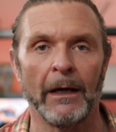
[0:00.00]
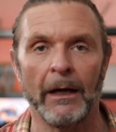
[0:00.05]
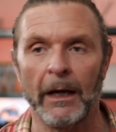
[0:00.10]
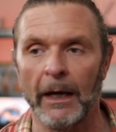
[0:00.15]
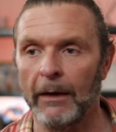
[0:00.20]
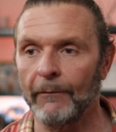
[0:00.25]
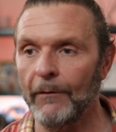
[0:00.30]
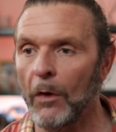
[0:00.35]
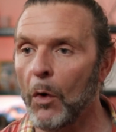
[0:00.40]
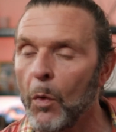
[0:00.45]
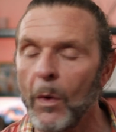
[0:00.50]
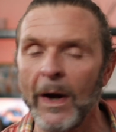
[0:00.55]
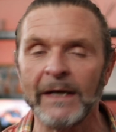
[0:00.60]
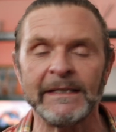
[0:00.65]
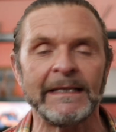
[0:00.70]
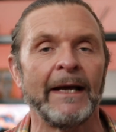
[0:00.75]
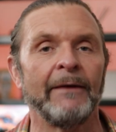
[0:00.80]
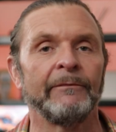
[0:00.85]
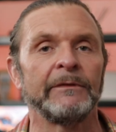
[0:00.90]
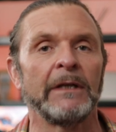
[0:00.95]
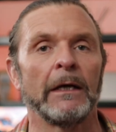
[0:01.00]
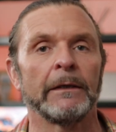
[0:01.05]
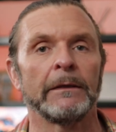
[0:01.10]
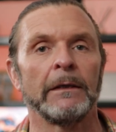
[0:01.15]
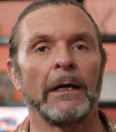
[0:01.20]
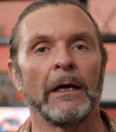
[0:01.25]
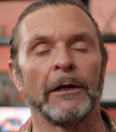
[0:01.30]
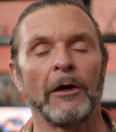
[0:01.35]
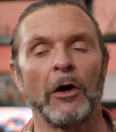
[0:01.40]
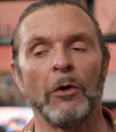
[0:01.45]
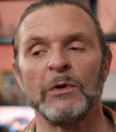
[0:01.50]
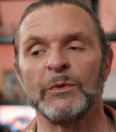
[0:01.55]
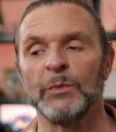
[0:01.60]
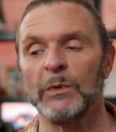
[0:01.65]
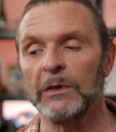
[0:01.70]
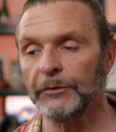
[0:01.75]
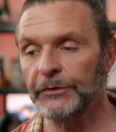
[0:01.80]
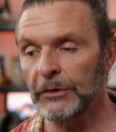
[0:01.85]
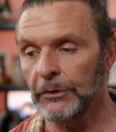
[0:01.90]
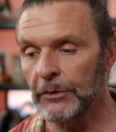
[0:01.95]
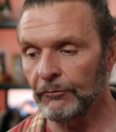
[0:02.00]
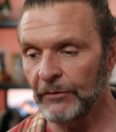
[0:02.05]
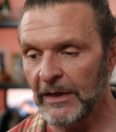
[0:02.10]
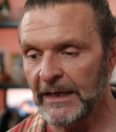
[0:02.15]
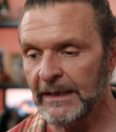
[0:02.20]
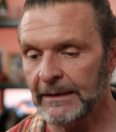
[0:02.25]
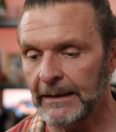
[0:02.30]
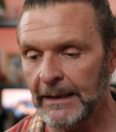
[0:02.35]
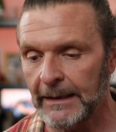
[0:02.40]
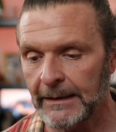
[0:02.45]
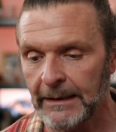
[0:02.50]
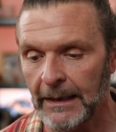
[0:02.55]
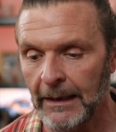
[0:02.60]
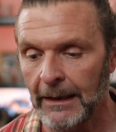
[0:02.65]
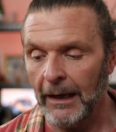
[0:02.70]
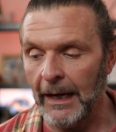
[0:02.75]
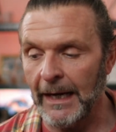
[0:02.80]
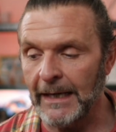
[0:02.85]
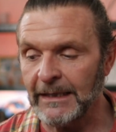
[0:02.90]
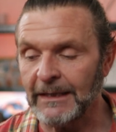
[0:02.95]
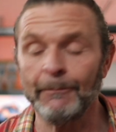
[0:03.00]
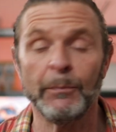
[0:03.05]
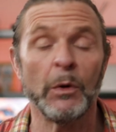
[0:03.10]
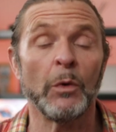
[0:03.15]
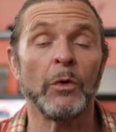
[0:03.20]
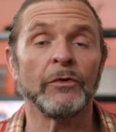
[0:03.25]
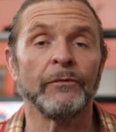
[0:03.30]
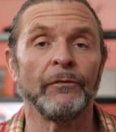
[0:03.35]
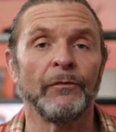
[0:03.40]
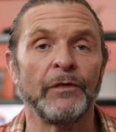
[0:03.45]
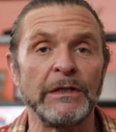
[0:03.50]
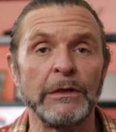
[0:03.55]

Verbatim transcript: I always have done and I always will do. The reason is it's important for